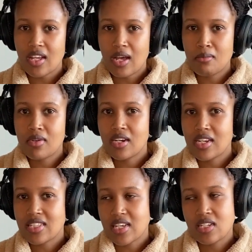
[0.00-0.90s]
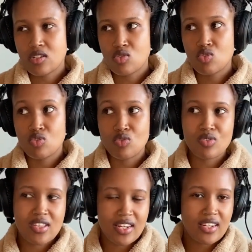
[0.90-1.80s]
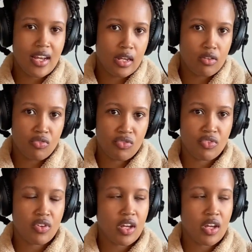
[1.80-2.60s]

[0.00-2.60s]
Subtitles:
I'm pretty excited to use that kind of,